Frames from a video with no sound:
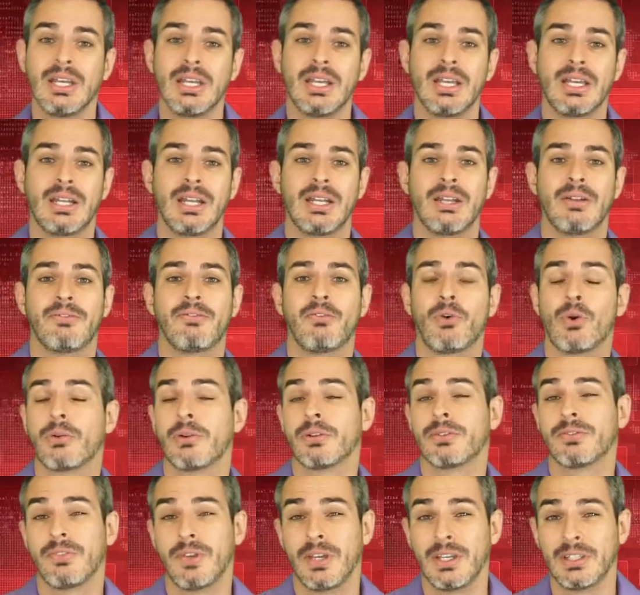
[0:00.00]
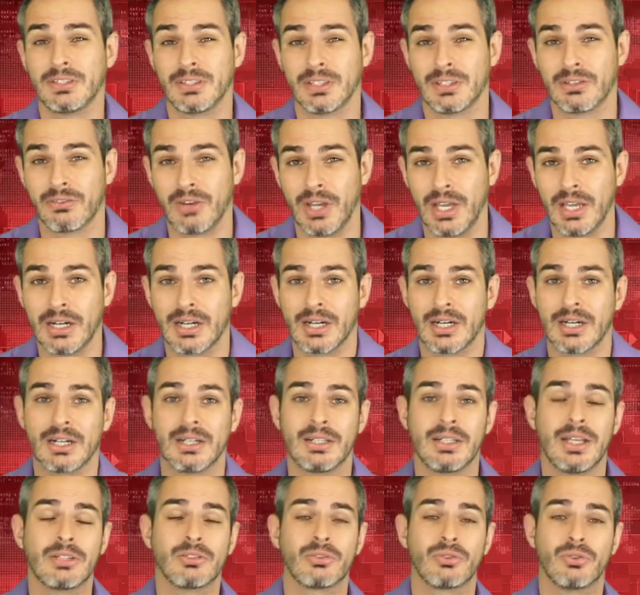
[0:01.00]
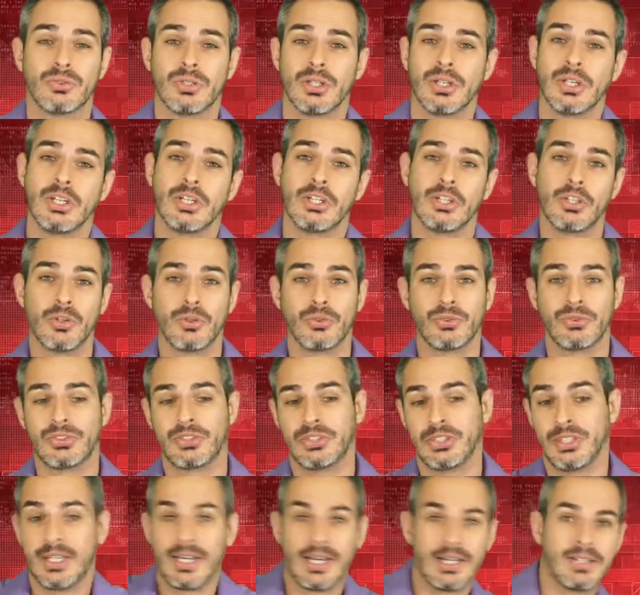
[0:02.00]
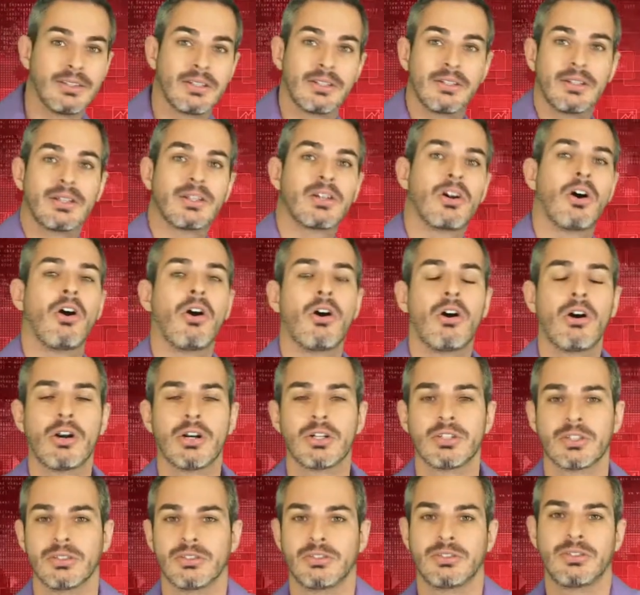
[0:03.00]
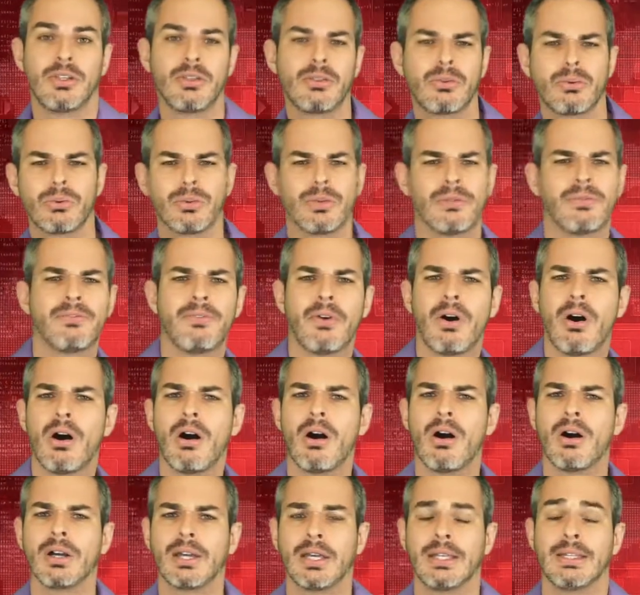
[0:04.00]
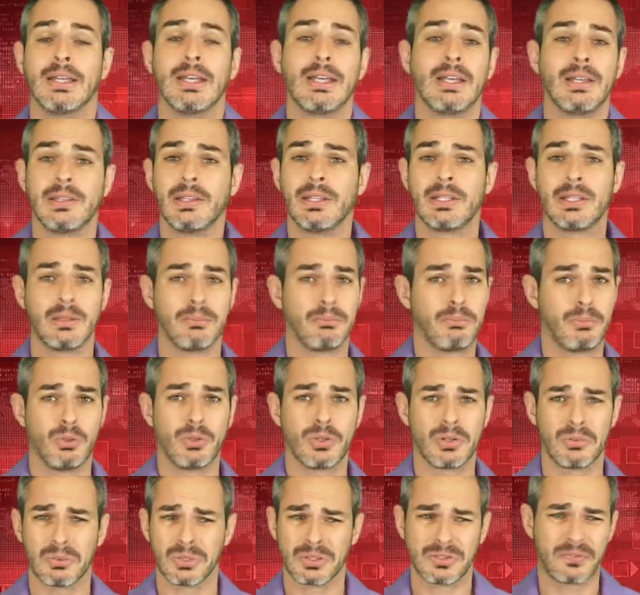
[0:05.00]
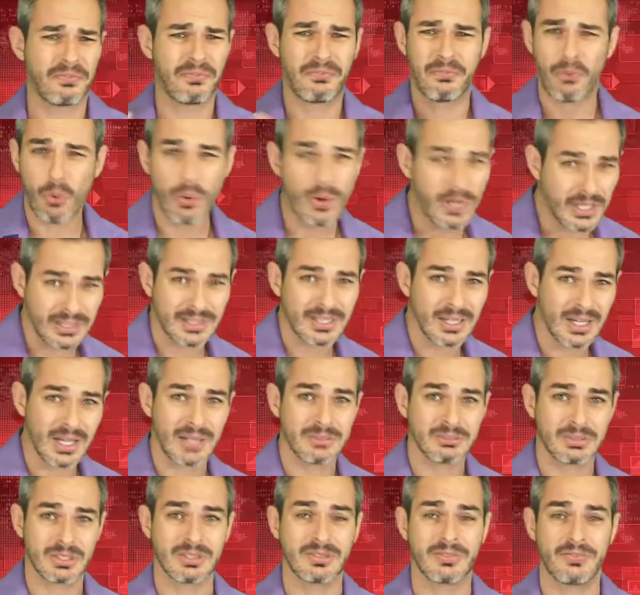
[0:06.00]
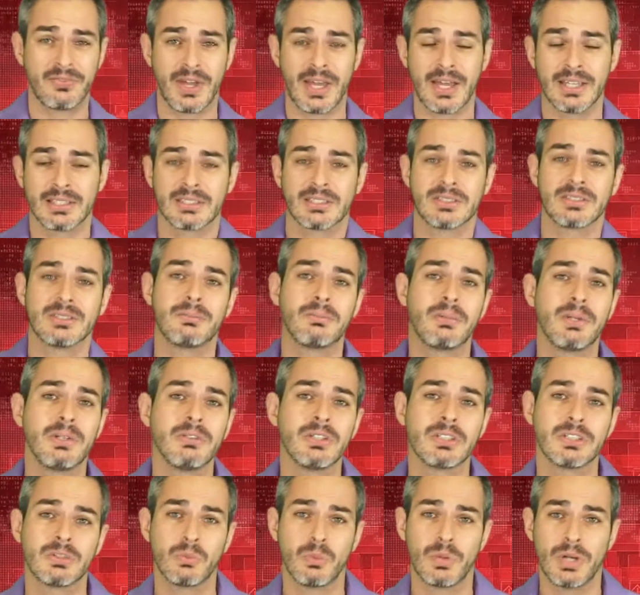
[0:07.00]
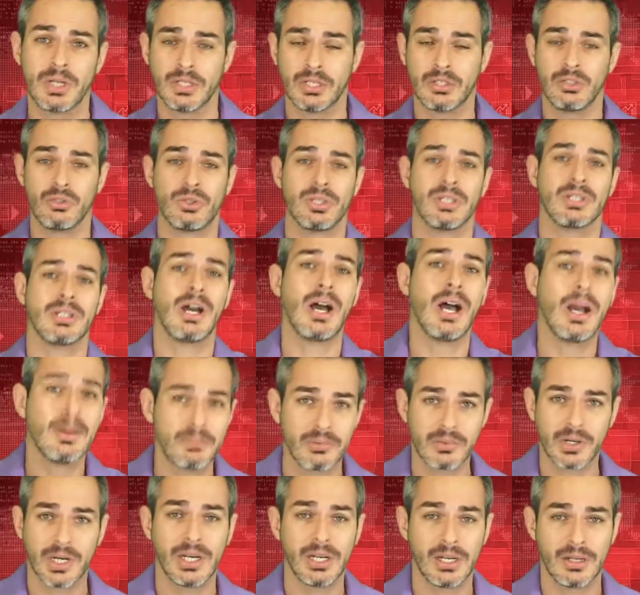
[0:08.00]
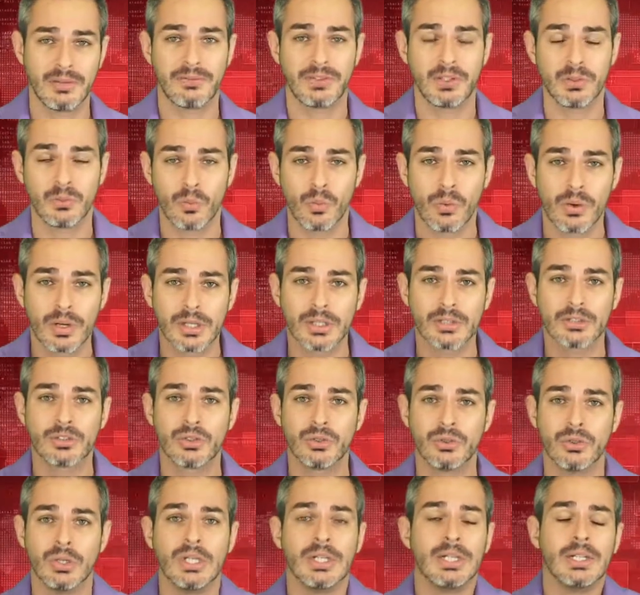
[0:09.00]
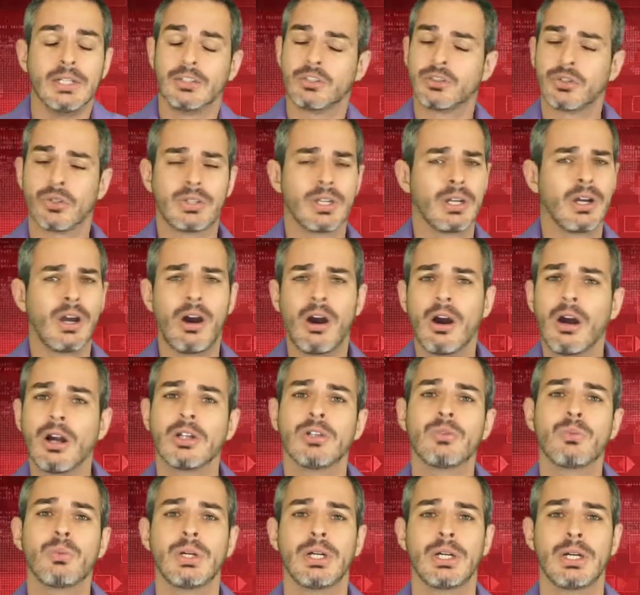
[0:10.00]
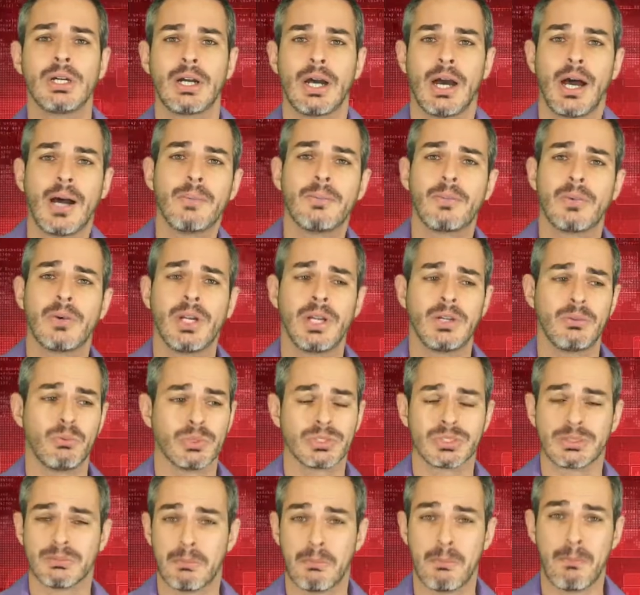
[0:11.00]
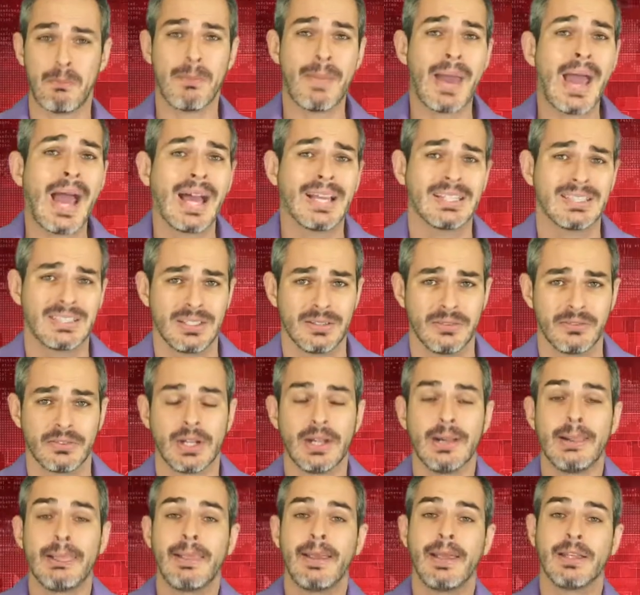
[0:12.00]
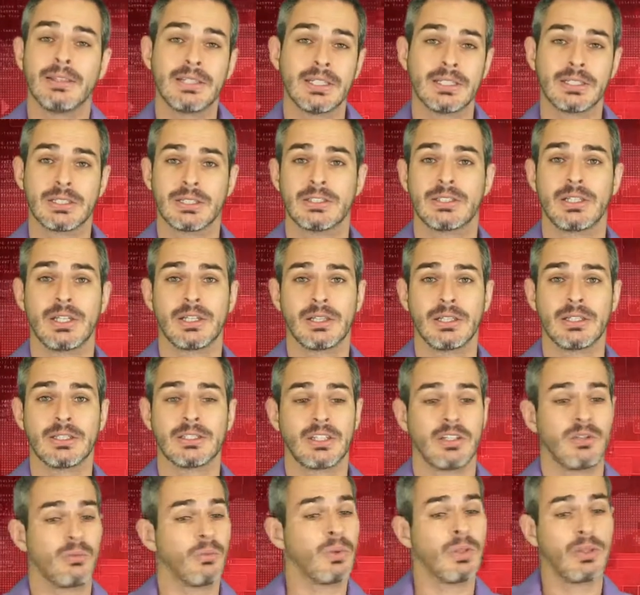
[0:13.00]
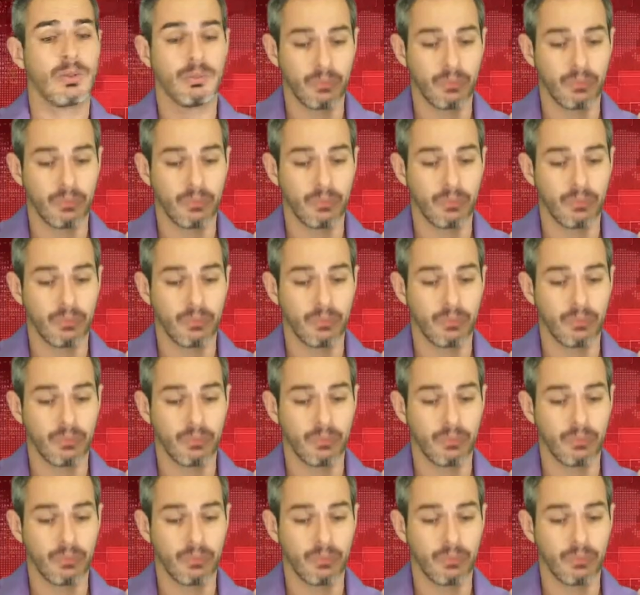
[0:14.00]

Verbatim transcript: It had a forward facing radar that could, you know, see under the cars and see through the fog. And the computer was 40 times as fast as the previous one. And you can upgrade it if you wanted to. So the hardware upgrade was massive. And Tesla said, listen, we,